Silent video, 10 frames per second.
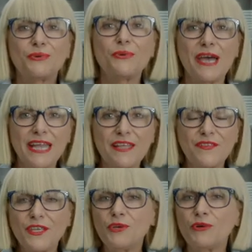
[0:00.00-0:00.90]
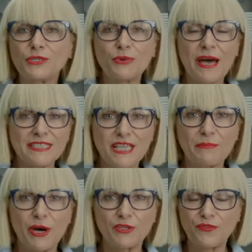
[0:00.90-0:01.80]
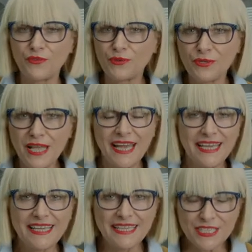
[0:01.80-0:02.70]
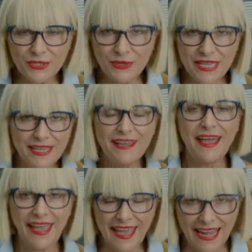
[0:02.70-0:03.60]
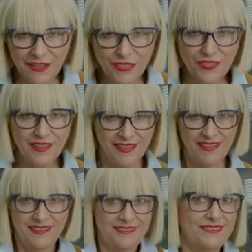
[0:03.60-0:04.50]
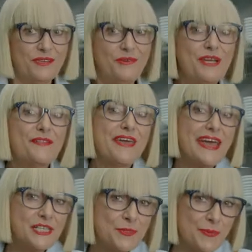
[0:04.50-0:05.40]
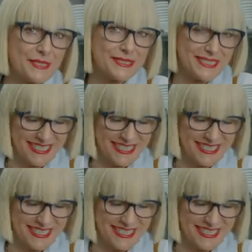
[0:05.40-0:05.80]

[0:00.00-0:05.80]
to anything you want to ask about food, history, health. We are the experts.